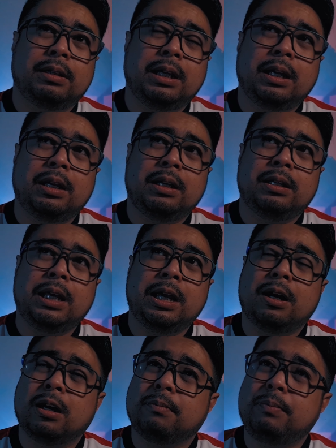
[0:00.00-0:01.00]
They
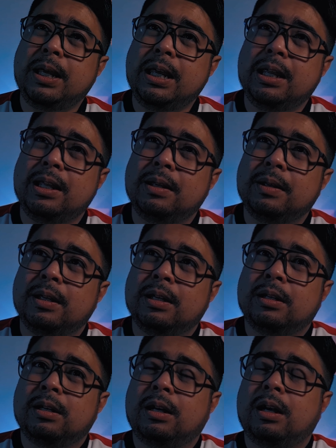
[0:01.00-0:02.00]
are being
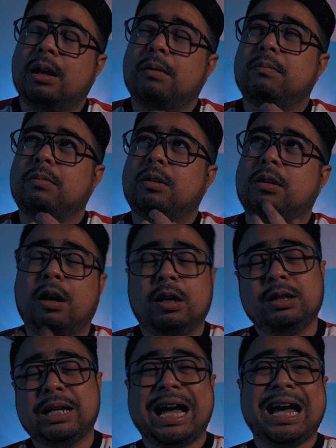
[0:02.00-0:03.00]

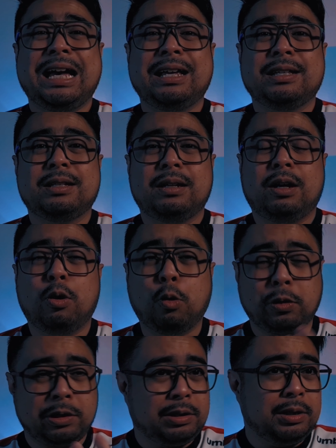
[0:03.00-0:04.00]
conned as
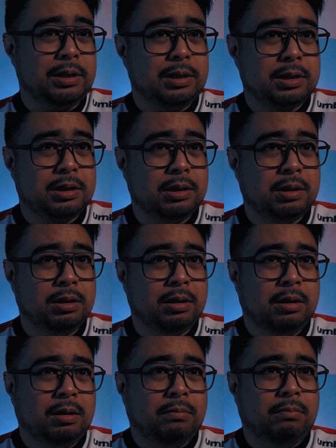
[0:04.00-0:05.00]
hoarders,
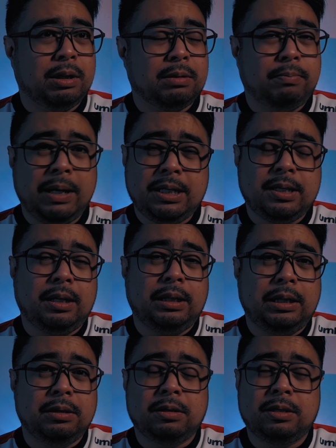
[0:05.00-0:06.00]
but
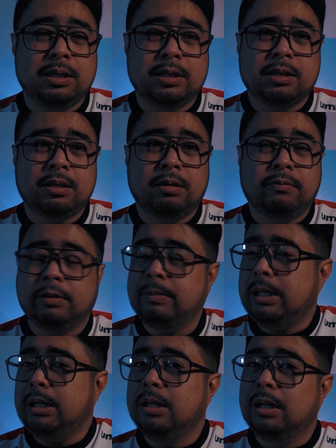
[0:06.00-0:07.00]
basically they're just, for
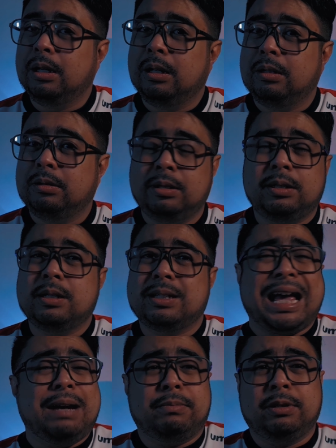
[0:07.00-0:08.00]
me, they're just
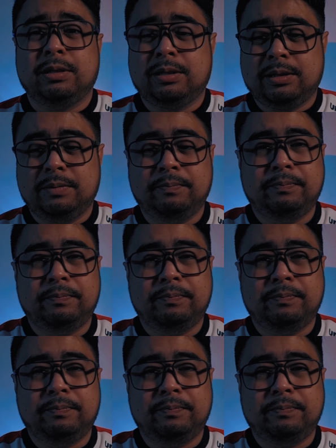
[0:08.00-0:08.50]
scammers.